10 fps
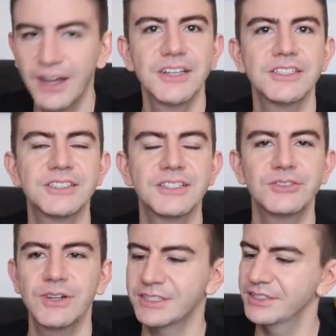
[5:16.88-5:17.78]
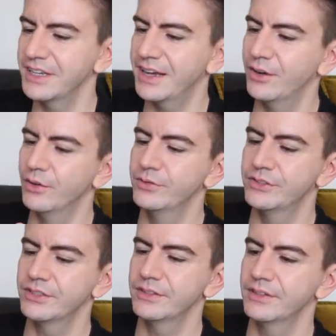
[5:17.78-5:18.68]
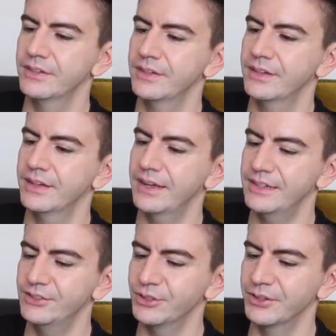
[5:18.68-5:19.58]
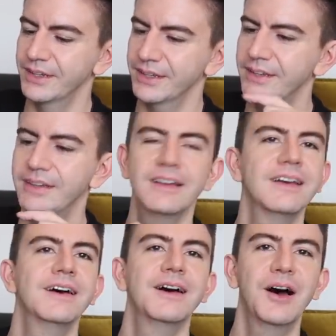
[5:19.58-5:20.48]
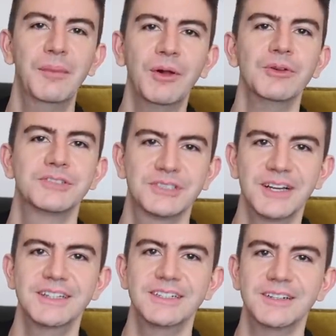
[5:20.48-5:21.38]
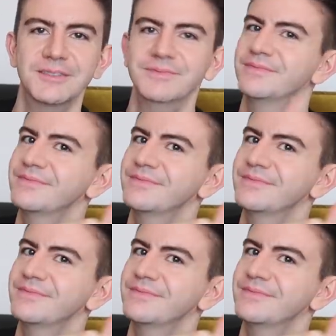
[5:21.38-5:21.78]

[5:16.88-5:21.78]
us dressed as elves enjoying a mulled cider.